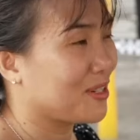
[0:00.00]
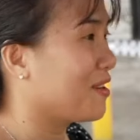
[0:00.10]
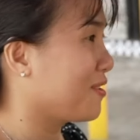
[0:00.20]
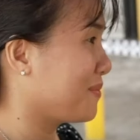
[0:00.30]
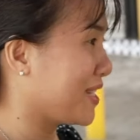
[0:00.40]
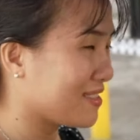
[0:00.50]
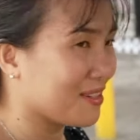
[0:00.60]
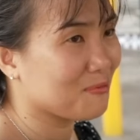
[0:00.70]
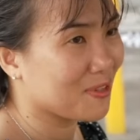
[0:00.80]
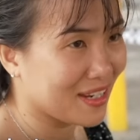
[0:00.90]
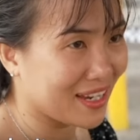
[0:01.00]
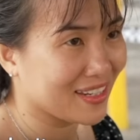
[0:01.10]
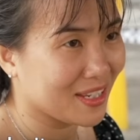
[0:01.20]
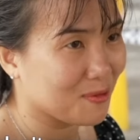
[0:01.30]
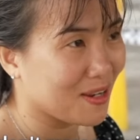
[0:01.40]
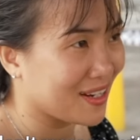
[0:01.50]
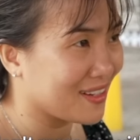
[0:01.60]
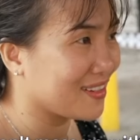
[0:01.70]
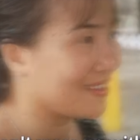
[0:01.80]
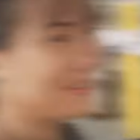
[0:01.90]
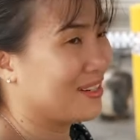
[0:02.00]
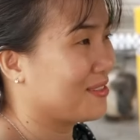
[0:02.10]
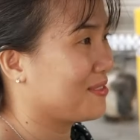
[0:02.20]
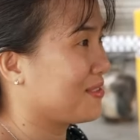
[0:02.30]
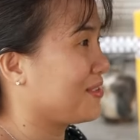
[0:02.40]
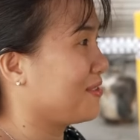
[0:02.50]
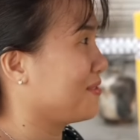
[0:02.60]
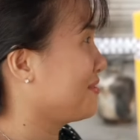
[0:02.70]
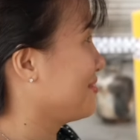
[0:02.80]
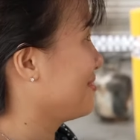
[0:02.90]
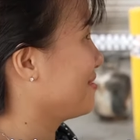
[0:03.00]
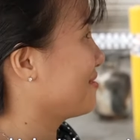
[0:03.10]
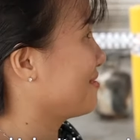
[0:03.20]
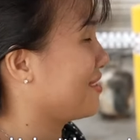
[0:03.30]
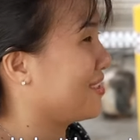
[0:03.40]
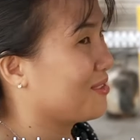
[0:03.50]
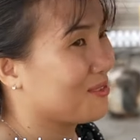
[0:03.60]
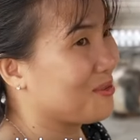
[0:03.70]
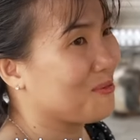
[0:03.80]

don't mess up with anyone. I don't know I don't know